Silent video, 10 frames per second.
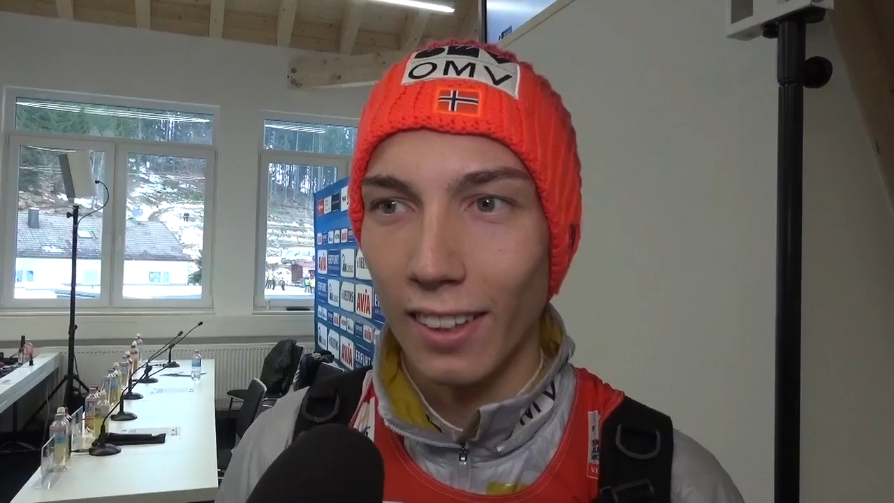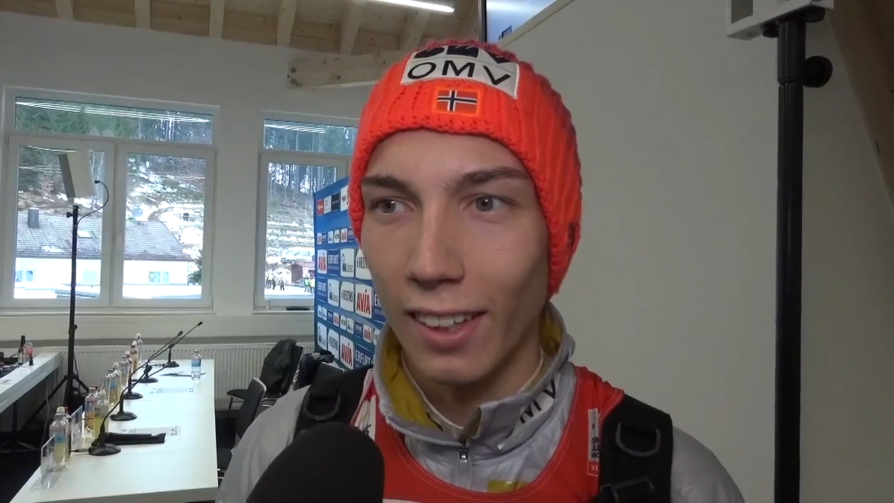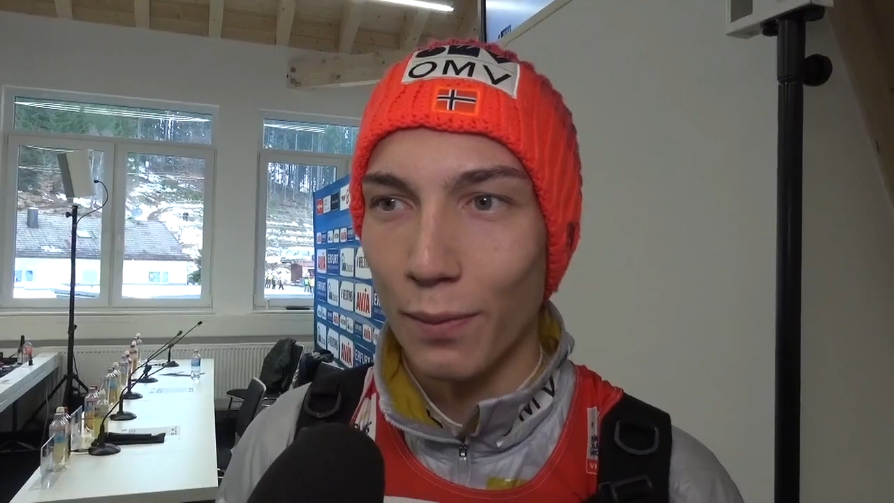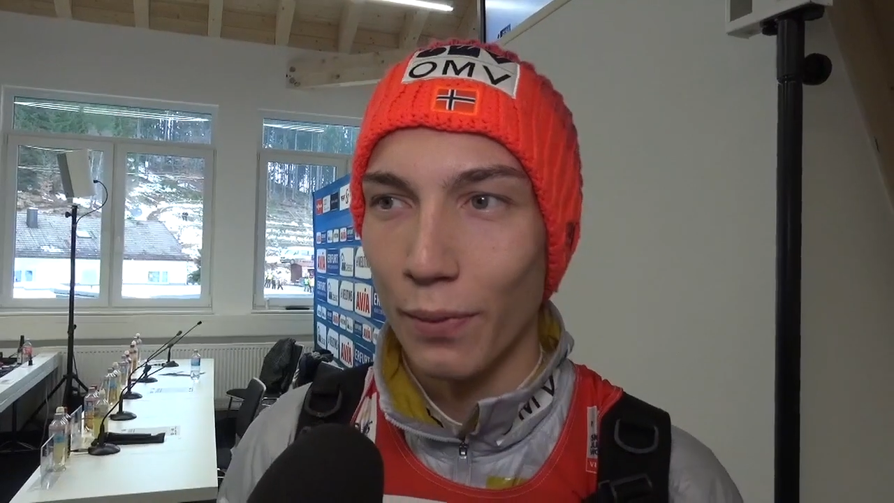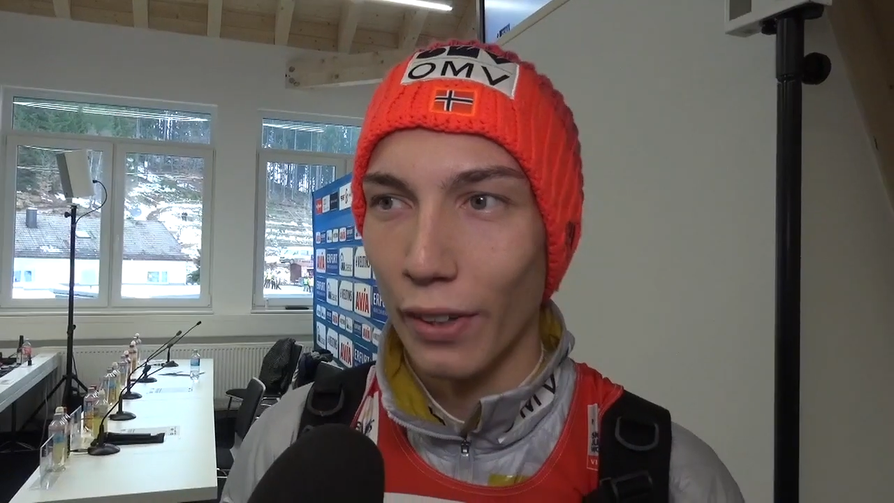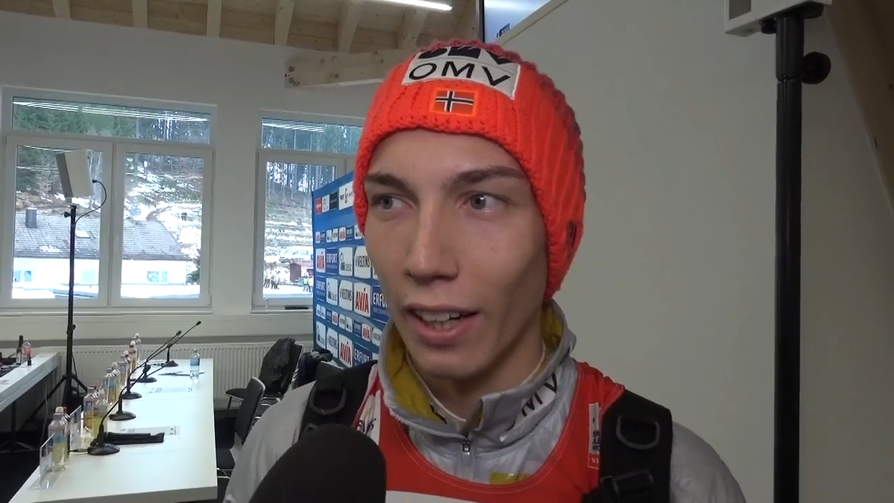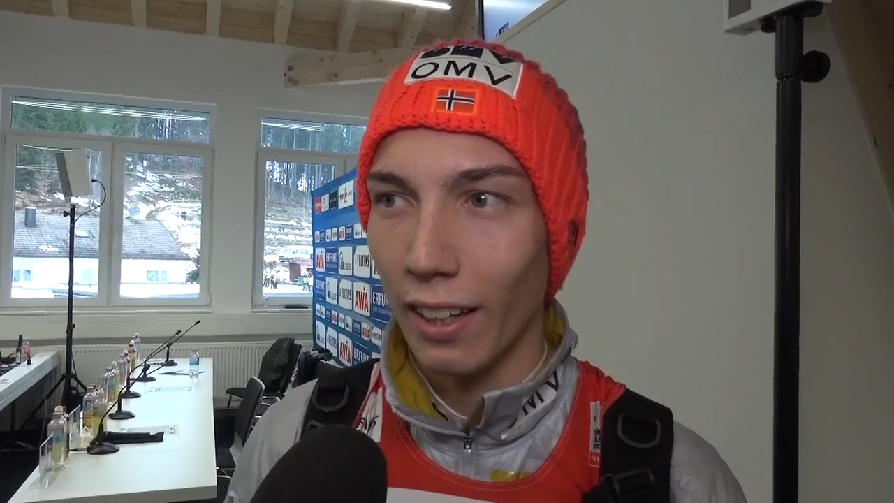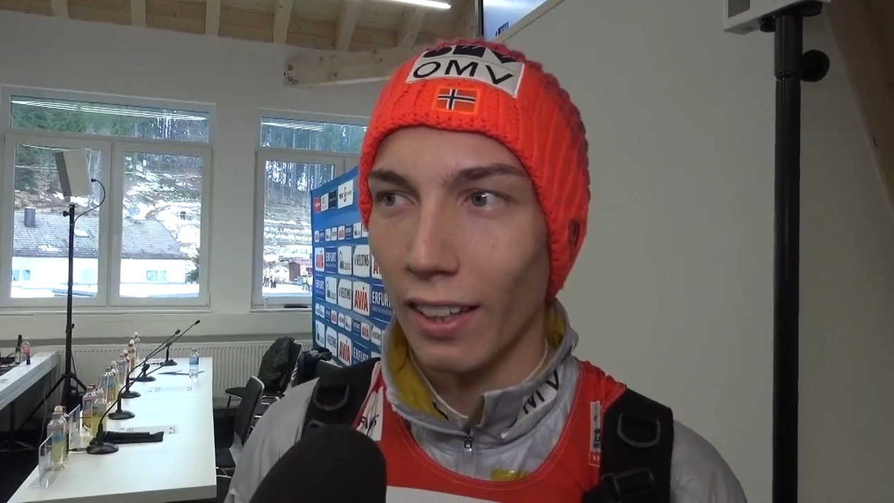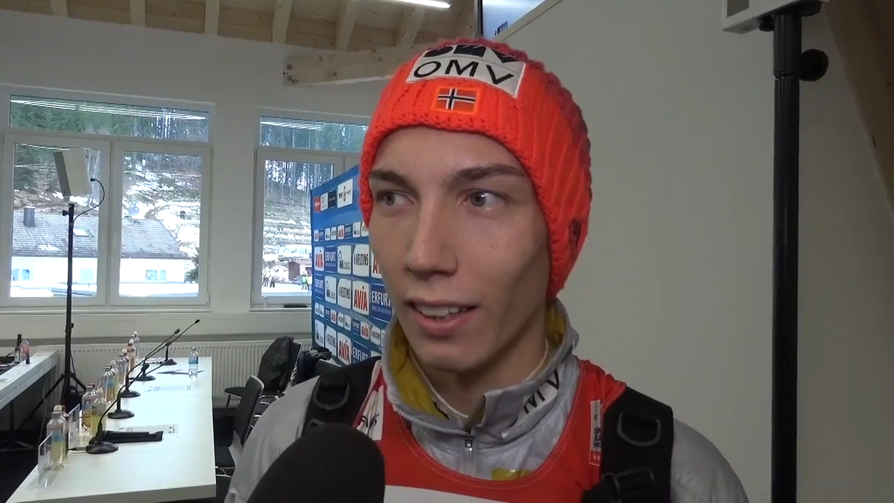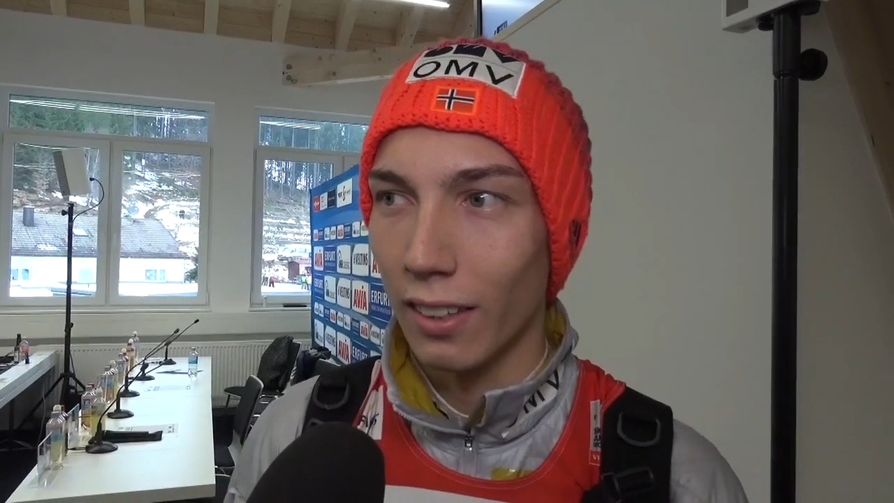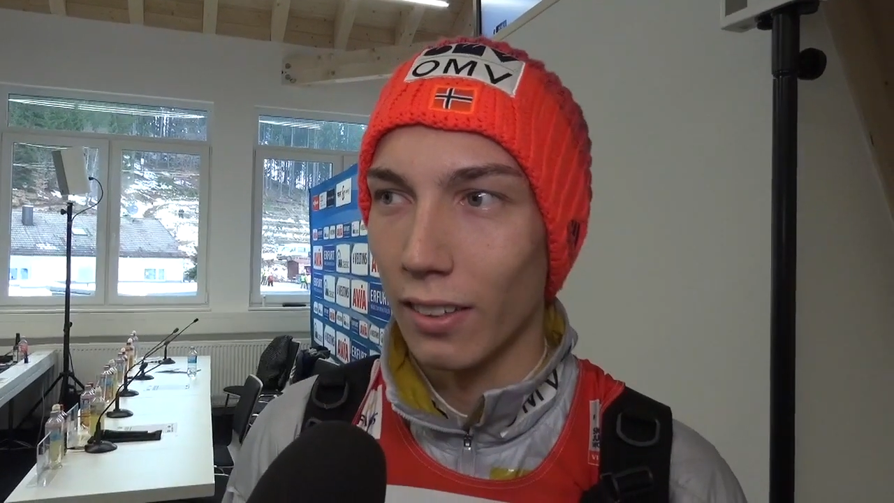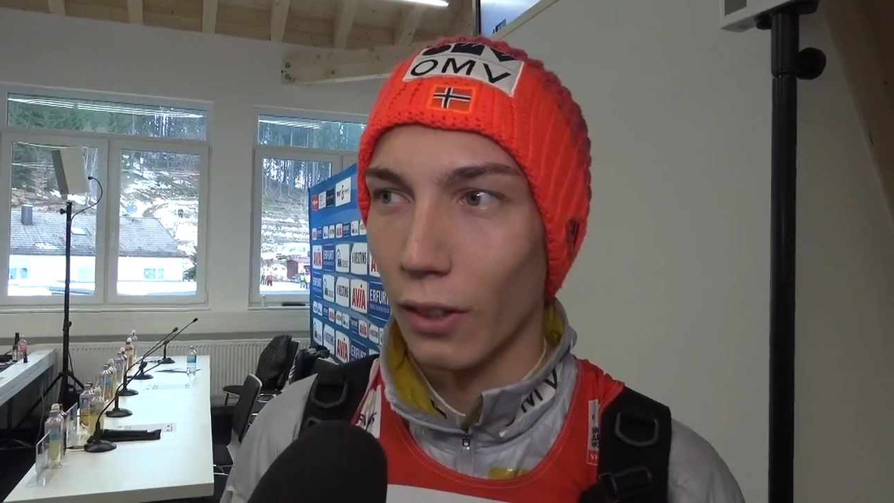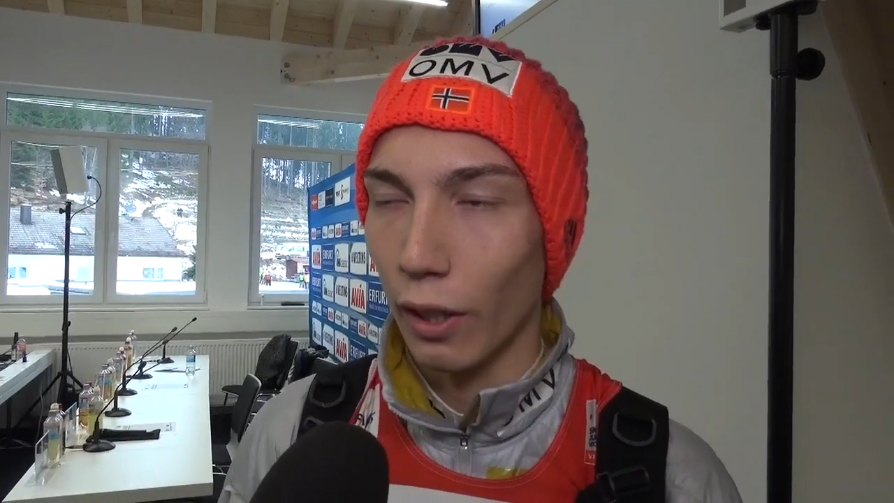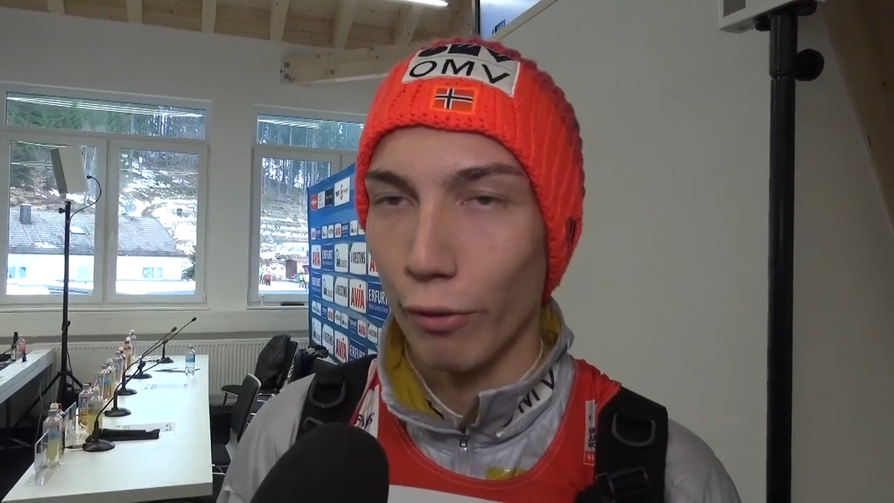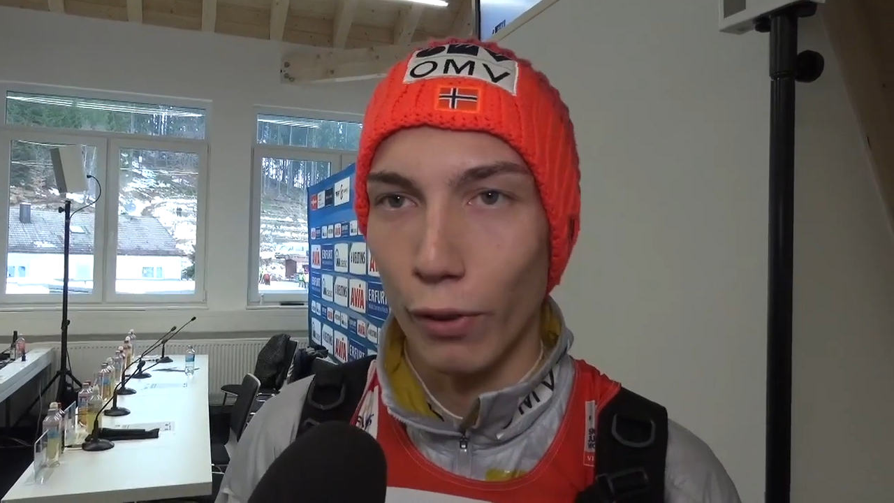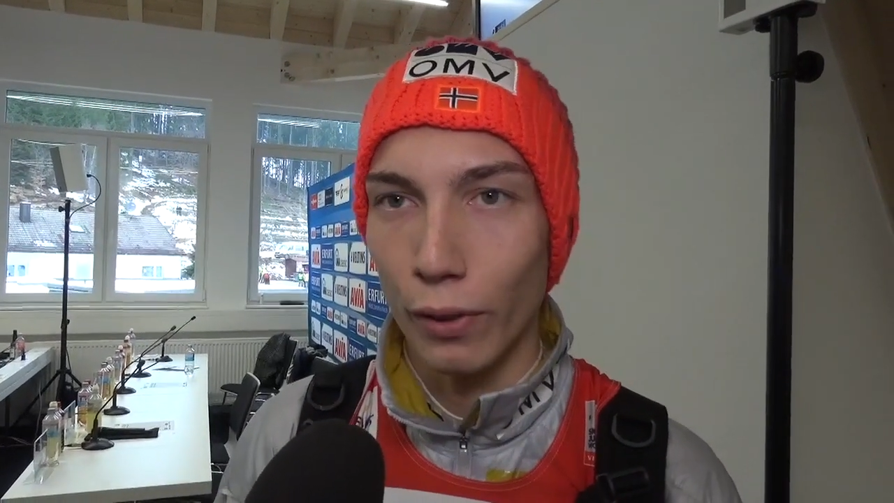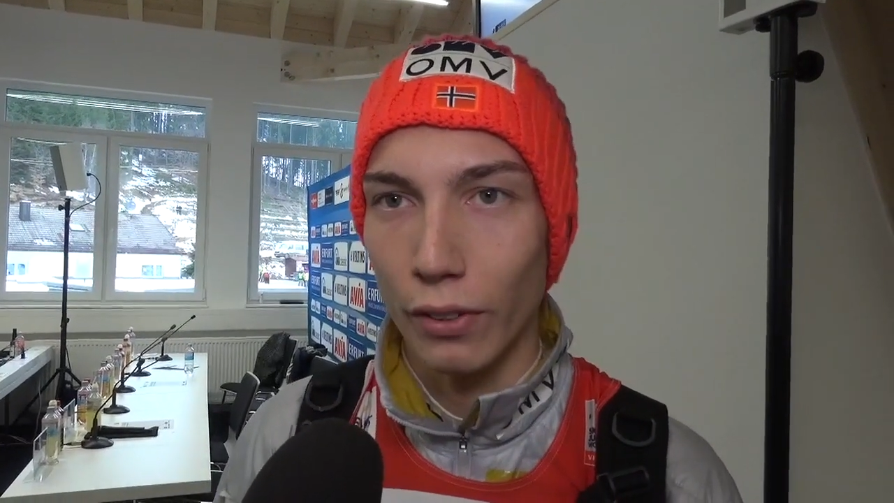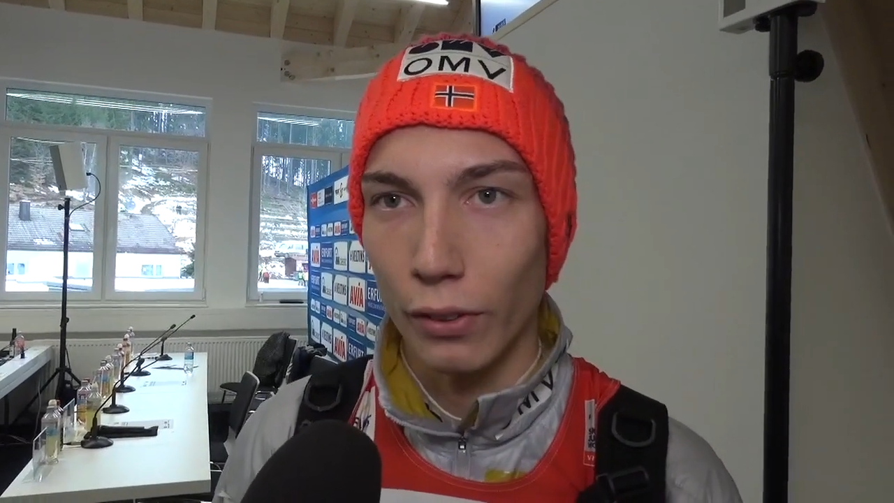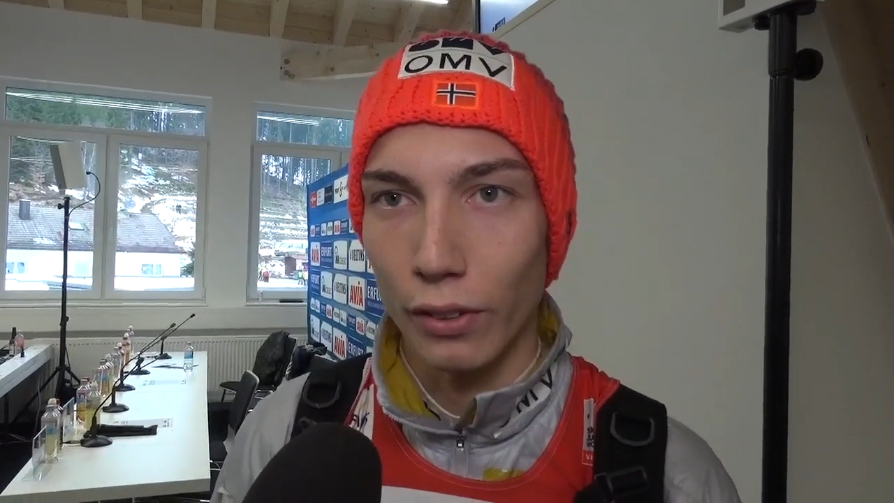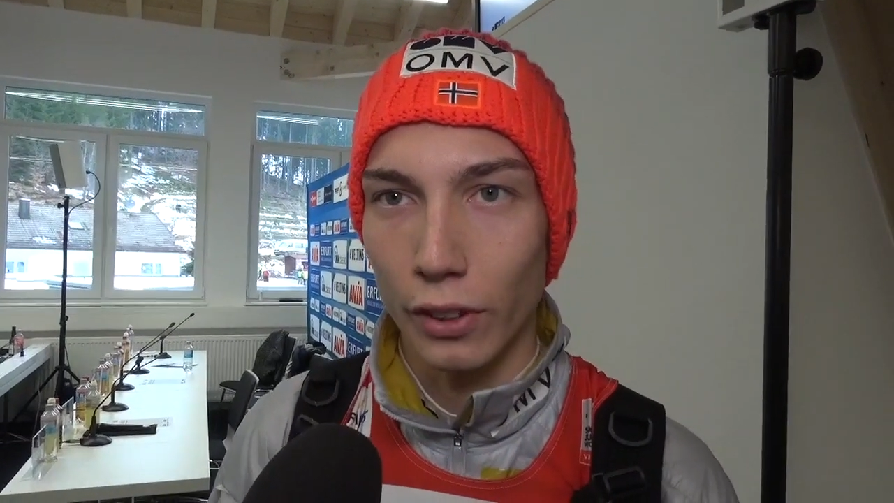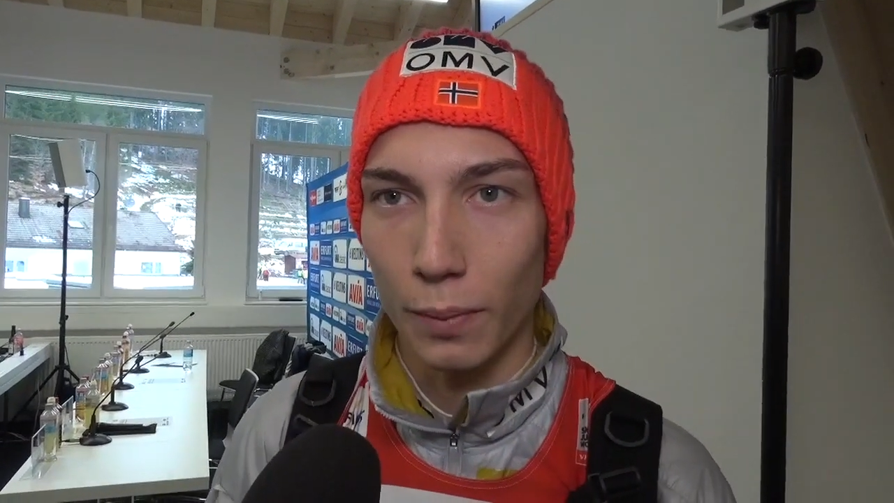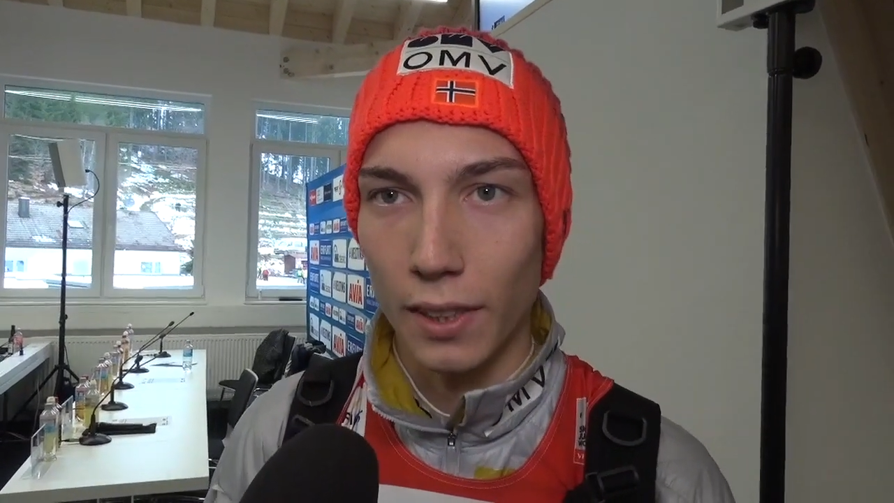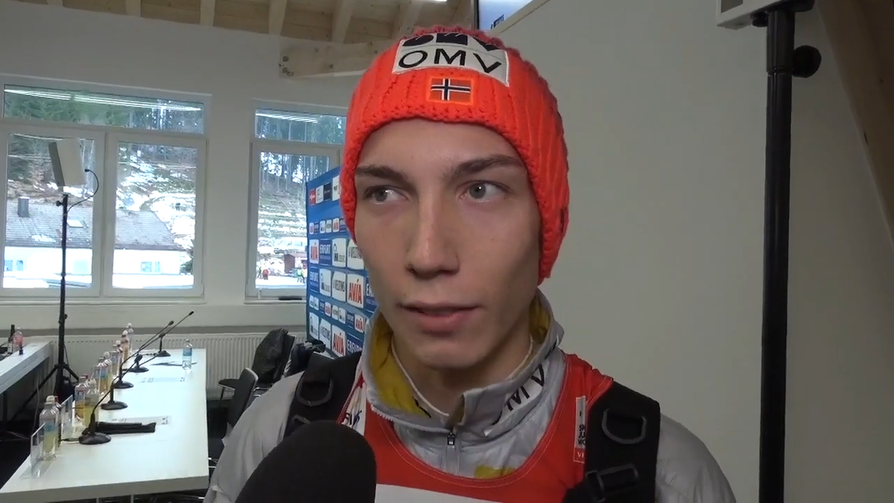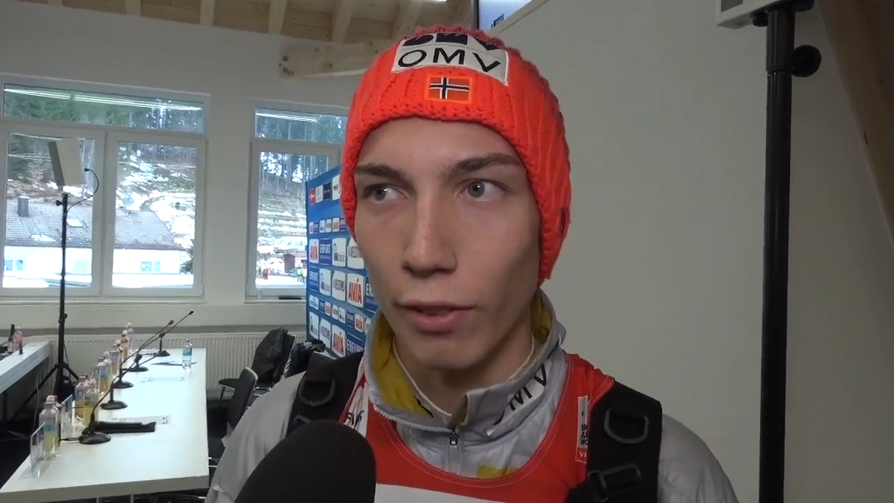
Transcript: I'm really looking forward to jump ski